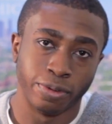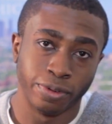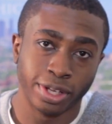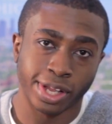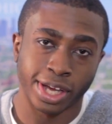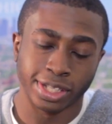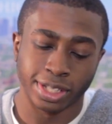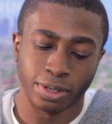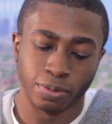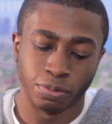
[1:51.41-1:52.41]
you realize
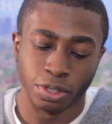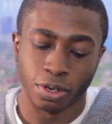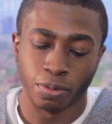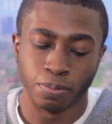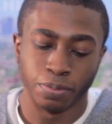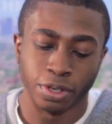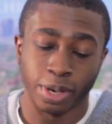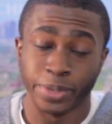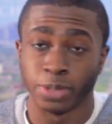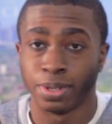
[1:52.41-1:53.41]
that your
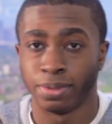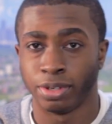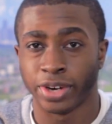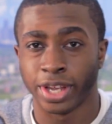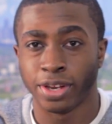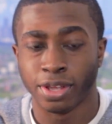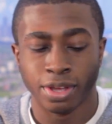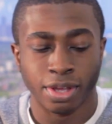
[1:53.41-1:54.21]
image may be great,